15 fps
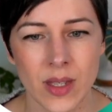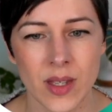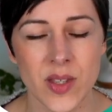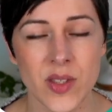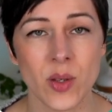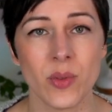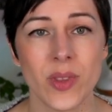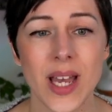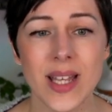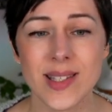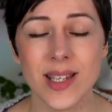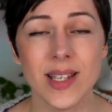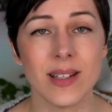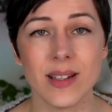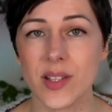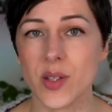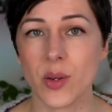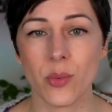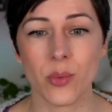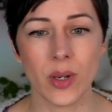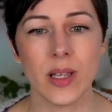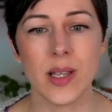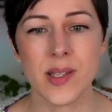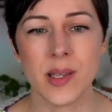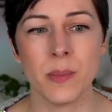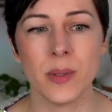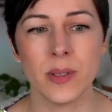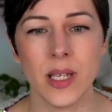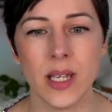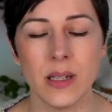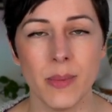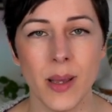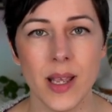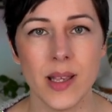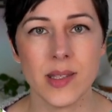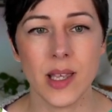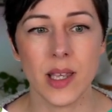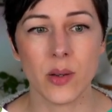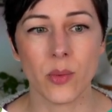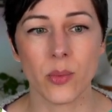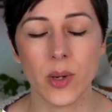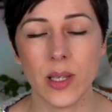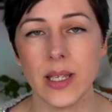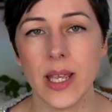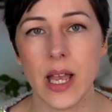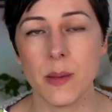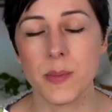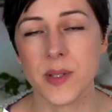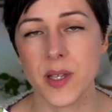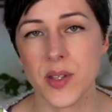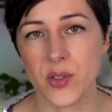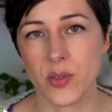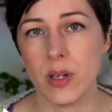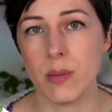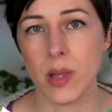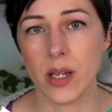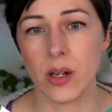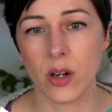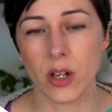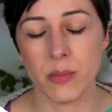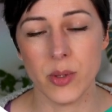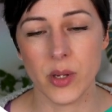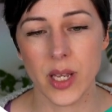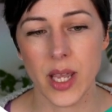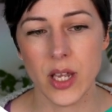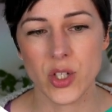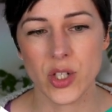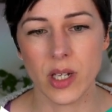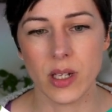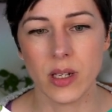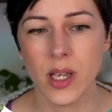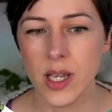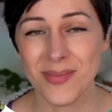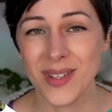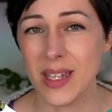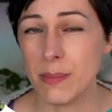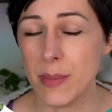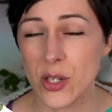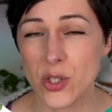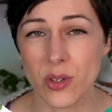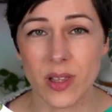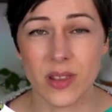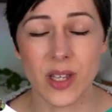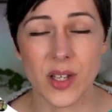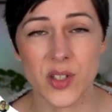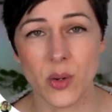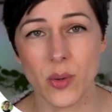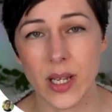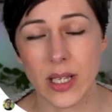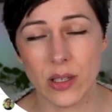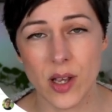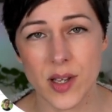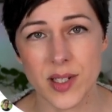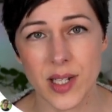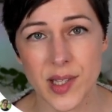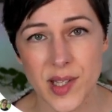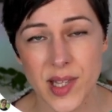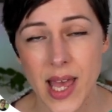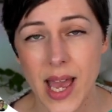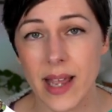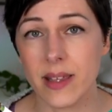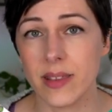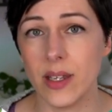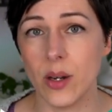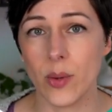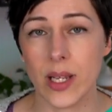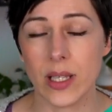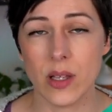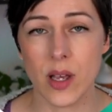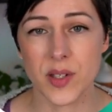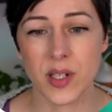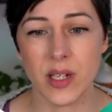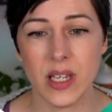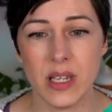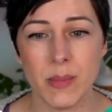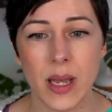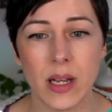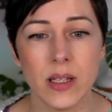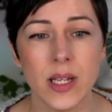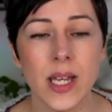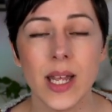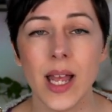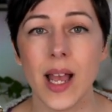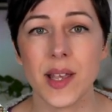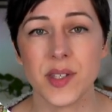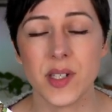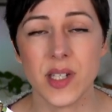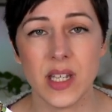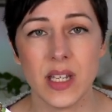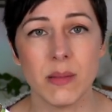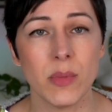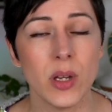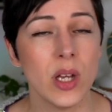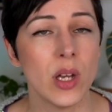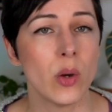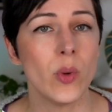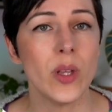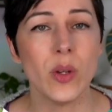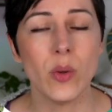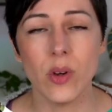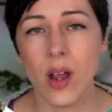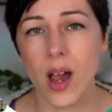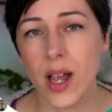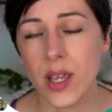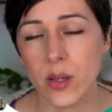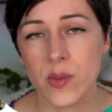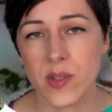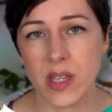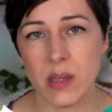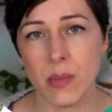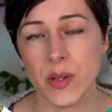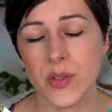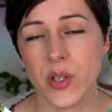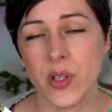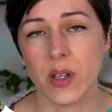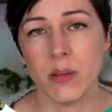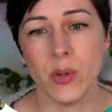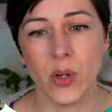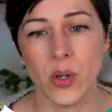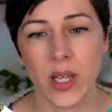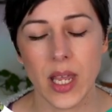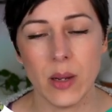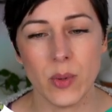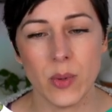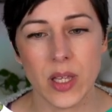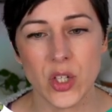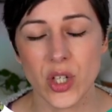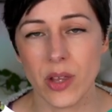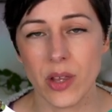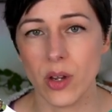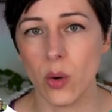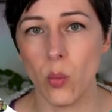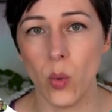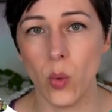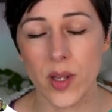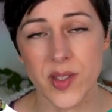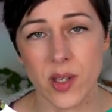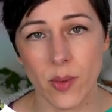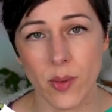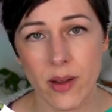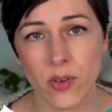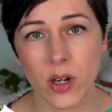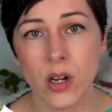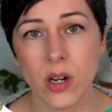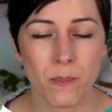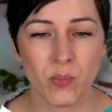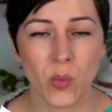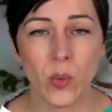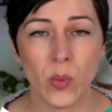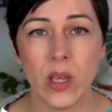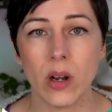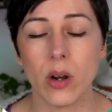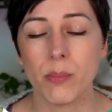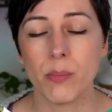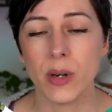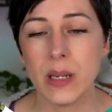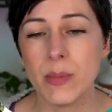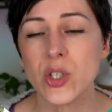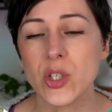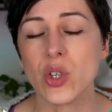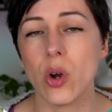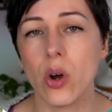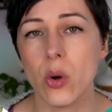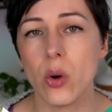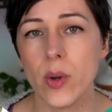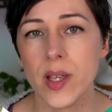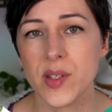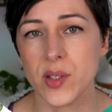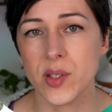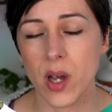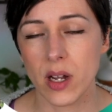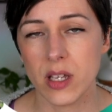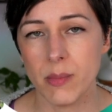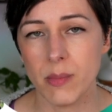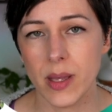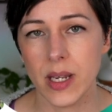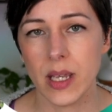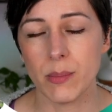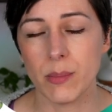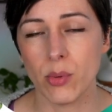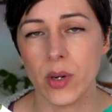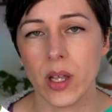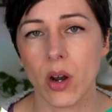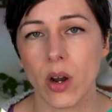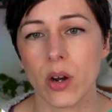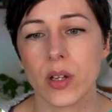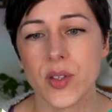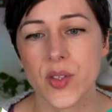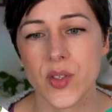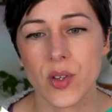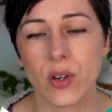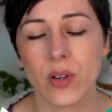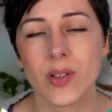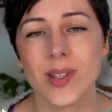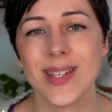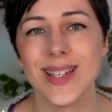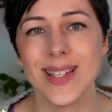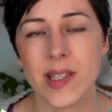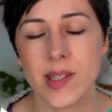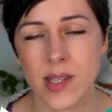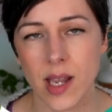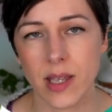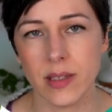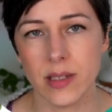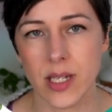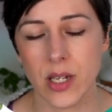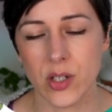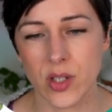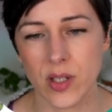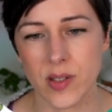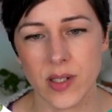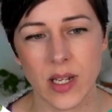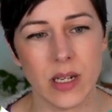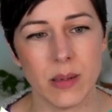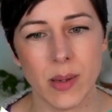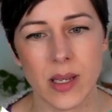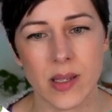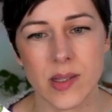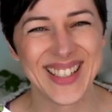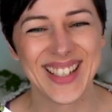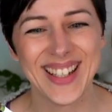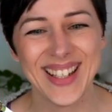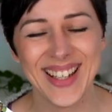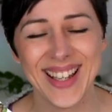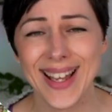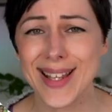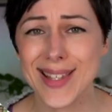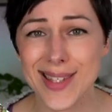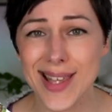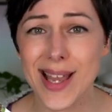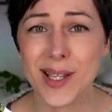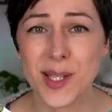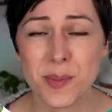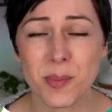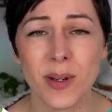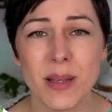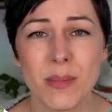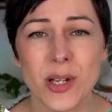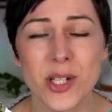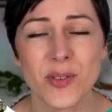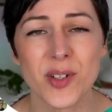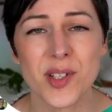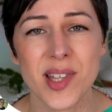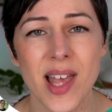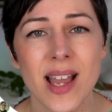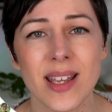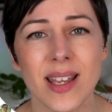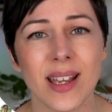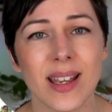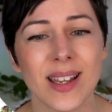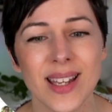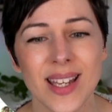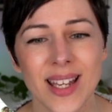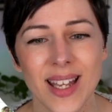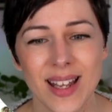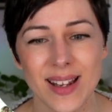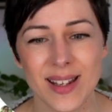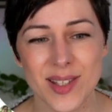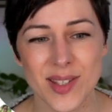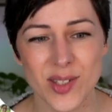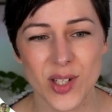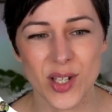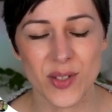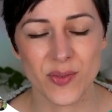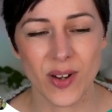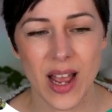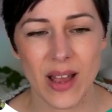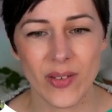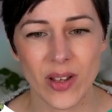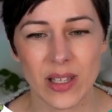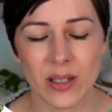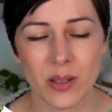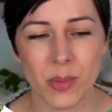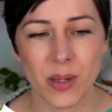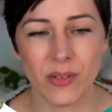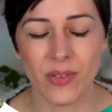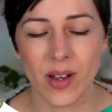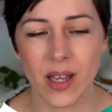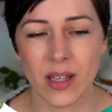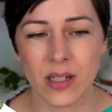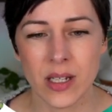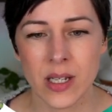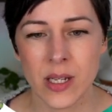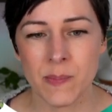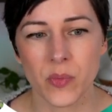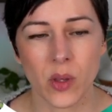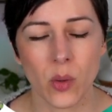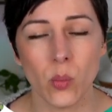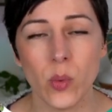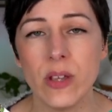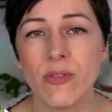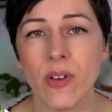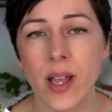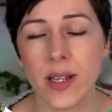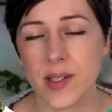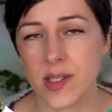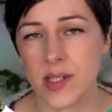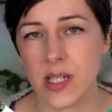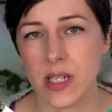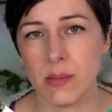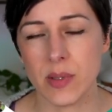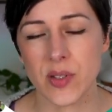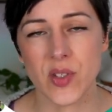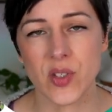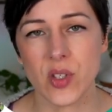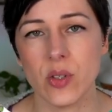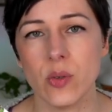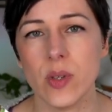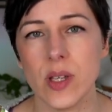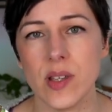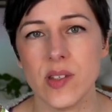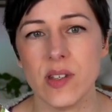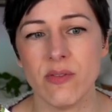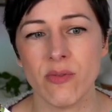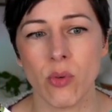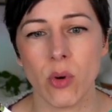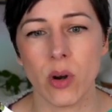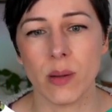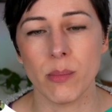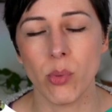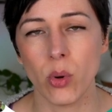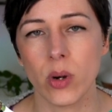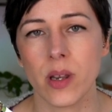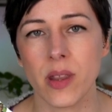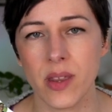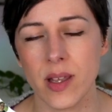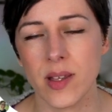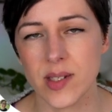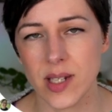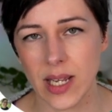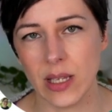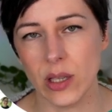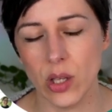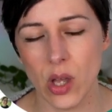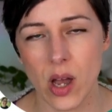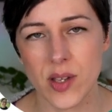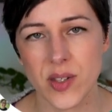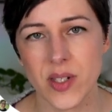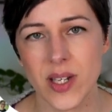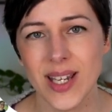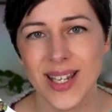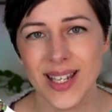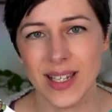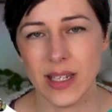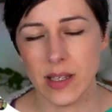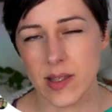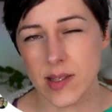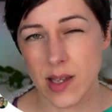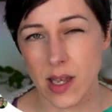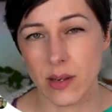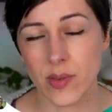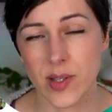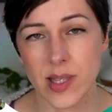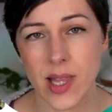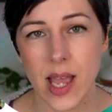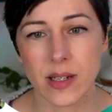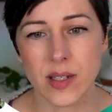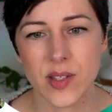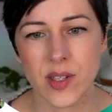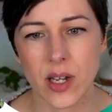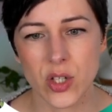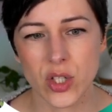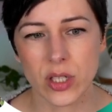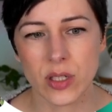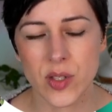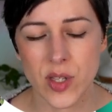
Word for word: So that's it. It's a really simple database. It really helps us streamline our communication and make sure that things don't get lost in Slack, they don't get lost in email. As a team, we do not use email to communicate with each other whatsoever. We are pretty much always documenting and putting our concerns inside the tensions database. And Slack is pretty much for slacking. It's just for having a little bit of fun. We find as a team it's too easy for important things to get lost inside of a Slack discussion.